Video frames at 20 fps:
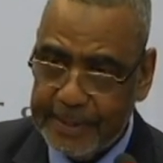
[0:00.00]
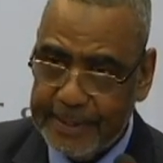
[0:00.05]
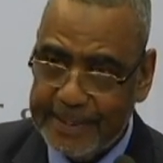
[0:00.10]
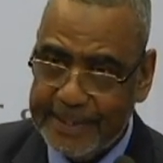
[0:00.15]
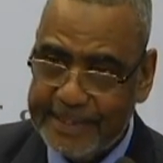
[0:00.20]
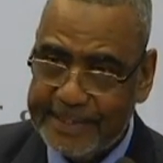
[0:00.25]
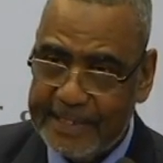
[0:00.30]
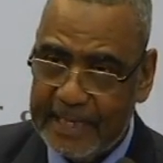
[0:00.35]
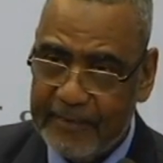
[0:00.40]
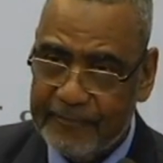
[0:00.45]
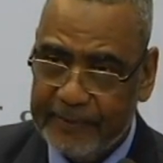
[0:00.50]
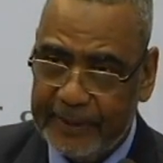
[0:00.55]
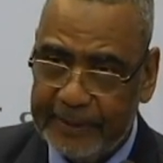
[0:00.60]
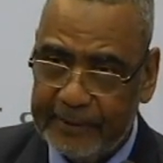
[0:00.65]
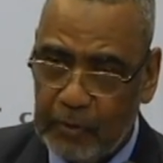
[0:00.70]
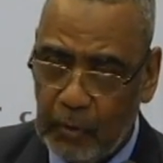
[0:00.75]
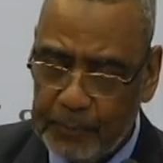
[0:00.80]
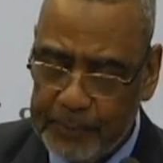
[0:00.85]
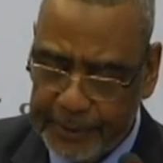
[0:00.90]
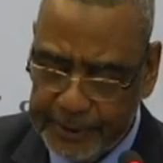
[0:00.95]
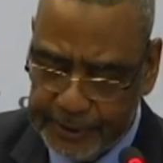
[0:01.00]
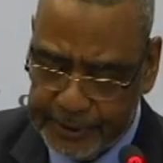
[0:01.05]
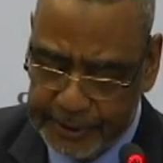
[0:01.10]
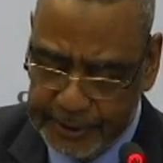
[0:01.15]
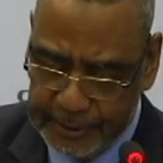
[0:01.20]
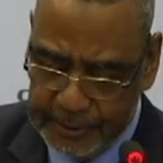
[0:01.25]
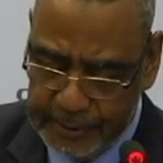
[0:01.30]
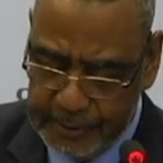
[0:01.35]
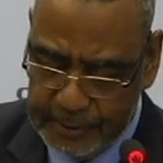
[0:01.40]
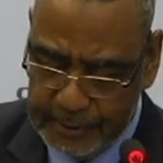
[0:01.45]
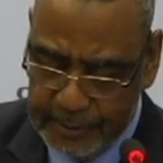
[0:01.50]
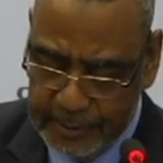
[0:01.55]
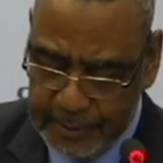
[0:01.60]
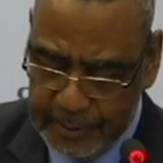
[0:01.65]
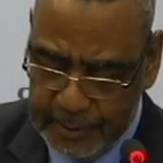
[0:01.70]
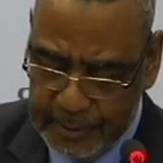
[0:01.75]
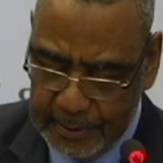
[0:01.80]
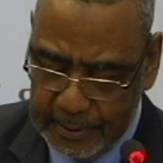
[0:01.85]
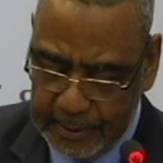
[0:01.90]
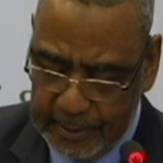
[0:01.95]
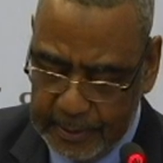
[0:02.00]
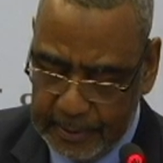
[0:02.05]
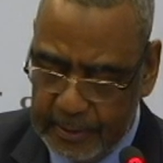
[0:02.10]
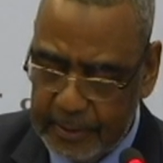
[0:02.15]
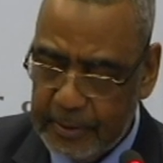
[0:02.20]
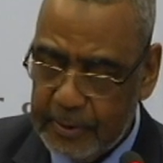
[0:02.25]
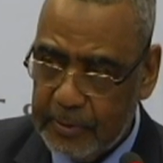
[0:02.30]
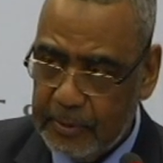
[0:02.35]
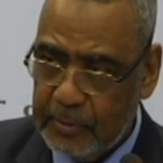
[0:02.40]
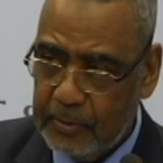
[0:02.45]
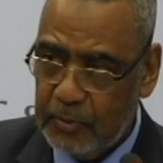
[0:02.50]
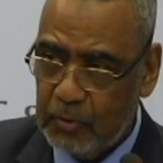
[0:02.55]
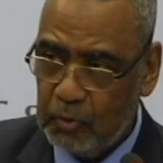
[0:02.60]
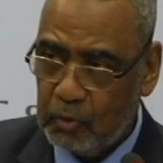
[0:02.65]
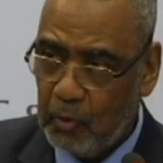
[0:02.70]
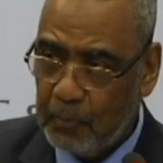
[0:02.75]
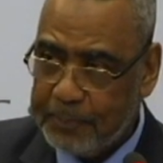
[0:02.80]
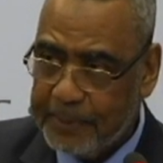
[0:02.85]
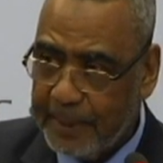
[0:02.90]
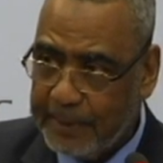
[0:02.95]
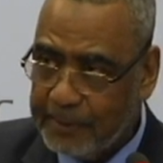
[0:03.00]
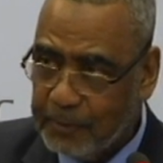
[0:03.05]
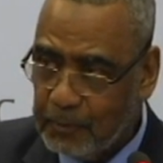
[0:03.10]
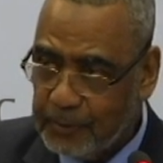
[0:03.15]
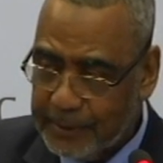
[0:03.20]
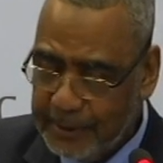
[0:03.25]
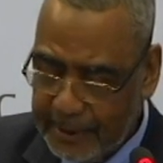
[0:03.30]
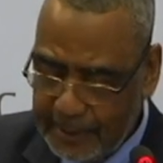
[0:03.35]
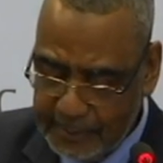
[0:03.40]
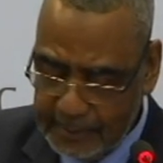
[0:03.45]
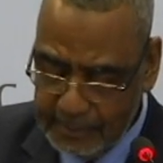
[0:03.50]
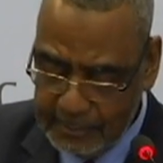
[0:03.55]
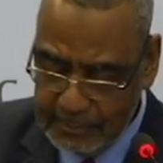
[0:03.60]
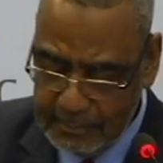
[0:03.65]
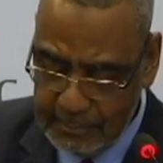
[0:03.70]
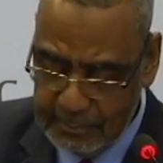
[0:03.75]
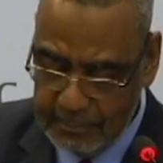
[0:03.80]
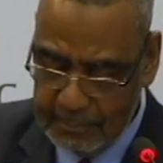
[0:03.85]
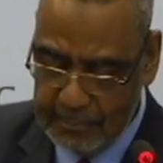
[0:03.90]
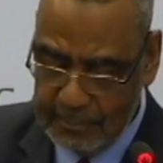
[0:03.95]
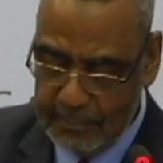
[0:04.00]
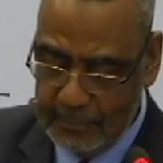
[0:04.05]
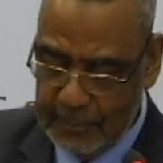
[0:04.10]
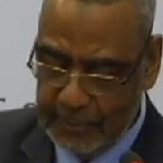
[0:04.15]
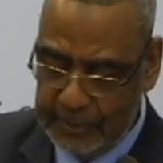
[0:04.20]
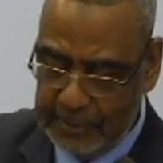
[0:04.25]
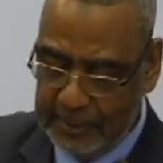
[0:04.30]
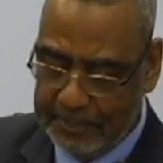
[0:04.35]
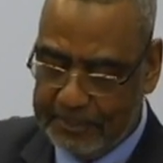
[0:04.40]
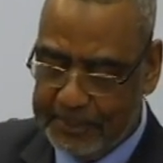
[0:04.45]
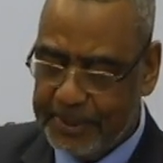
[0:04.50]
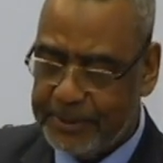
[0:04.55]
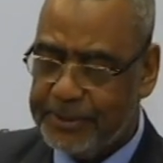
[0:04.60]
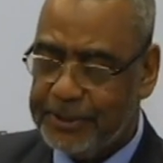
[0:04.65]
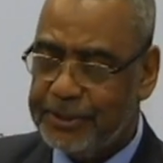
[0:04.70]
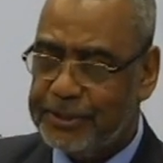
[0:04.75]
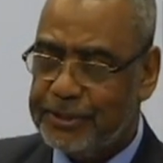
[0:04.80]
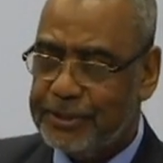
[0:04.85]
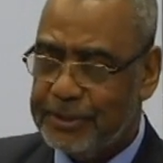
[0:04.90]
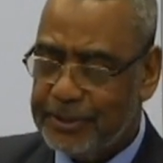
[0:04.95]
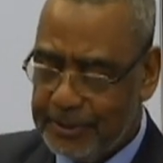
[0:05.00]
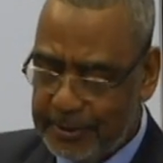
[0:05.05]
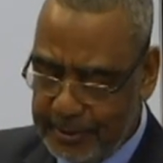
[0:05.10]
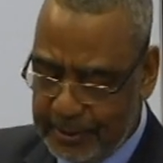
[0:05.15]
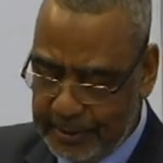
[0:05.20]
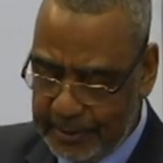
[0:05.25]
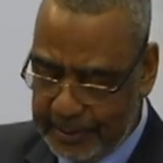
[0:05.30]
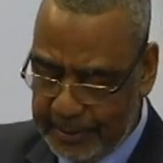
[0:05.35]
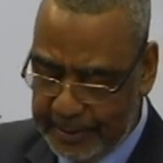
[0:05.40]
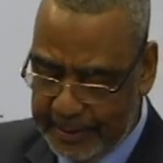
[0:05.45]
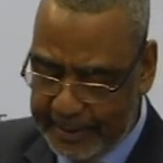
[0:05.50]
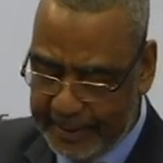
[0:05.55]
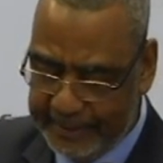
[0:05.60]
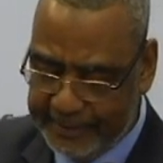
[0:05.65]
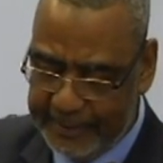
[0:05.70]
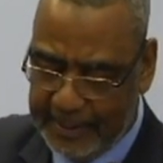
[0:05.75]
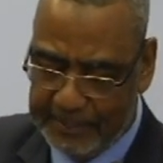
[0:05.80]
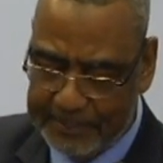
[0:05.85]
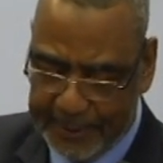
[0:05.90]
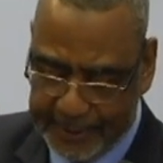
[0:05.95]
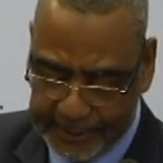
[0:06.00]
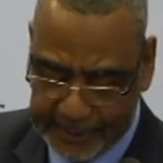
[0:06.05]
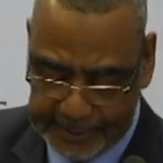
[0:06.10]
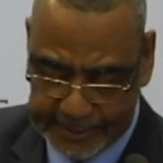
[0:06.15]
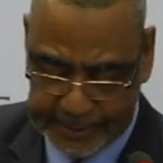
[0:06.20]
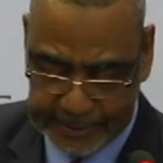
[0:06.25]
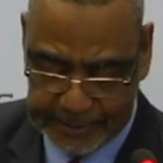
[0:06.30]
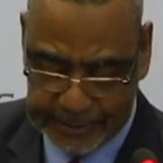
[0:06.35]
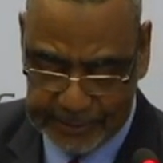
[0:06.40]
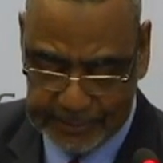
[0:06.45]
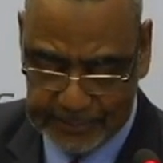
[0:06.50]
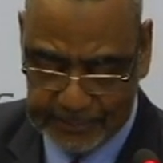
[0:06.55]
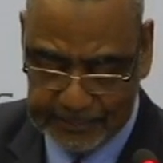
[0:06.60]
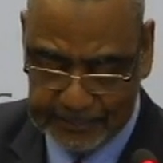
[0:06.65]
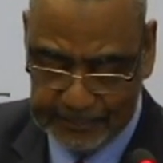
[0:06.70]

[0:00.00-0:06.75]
East African Community, European Union, the British, and the Americans.